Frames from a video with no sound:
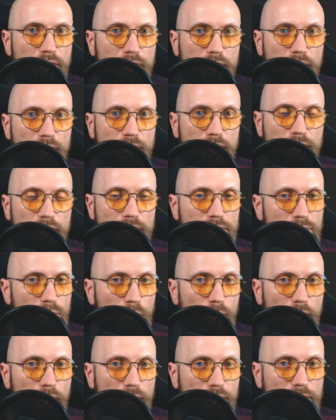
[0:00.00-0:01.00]
the
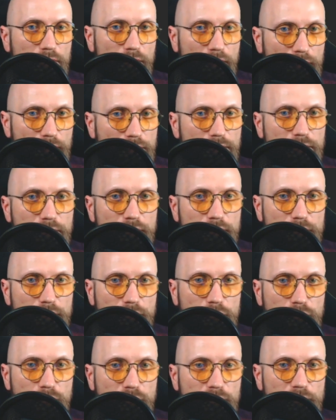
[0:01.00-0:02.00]
Wild Hunt,
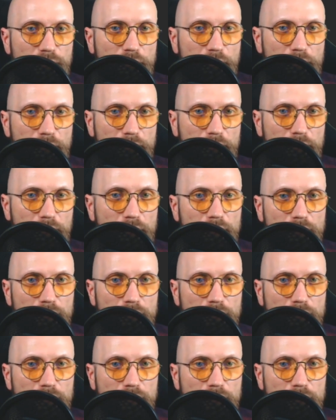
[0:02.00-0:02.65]
the Tooth Fairy,